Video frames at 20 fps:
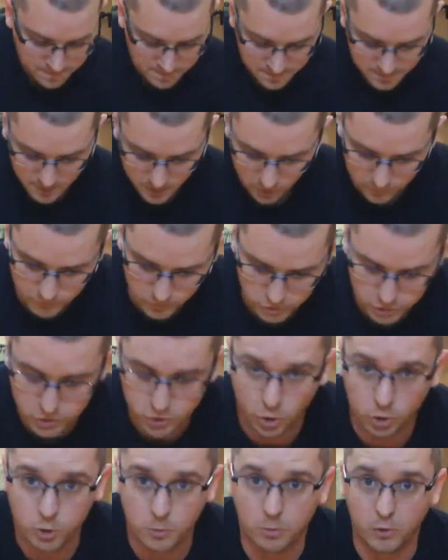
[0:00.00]
of your
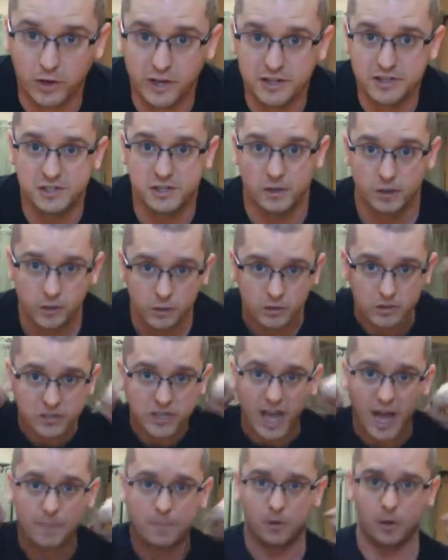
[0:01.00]
shoulder blades, your
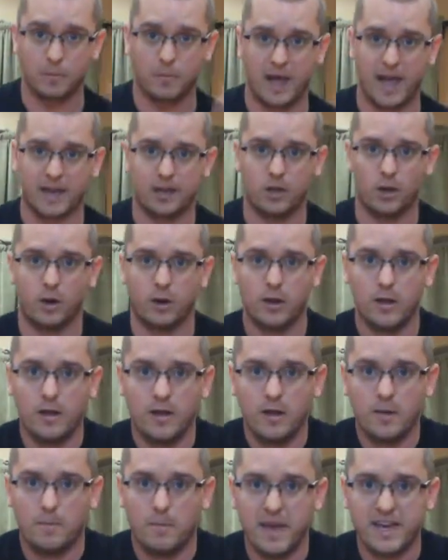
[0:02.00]
scapula back here,
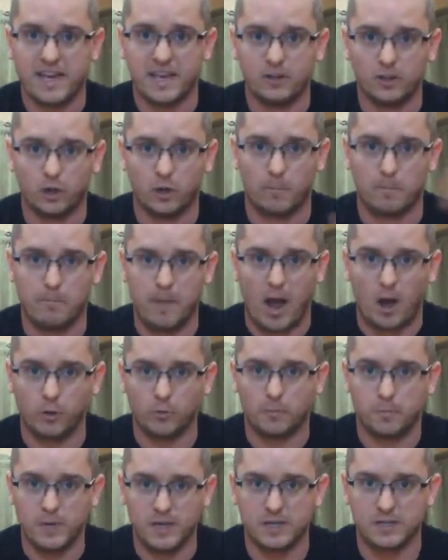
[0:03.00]
making little mountain
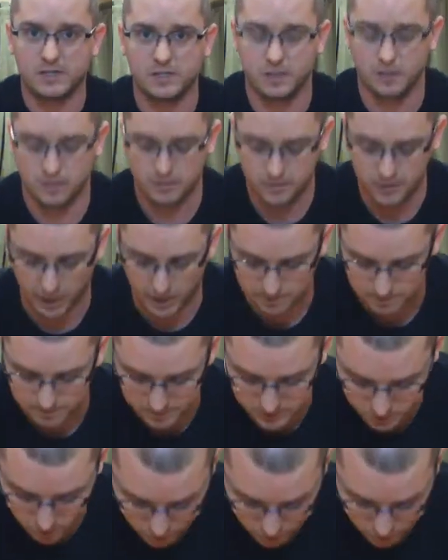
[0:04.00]
peaks, okay? So I'll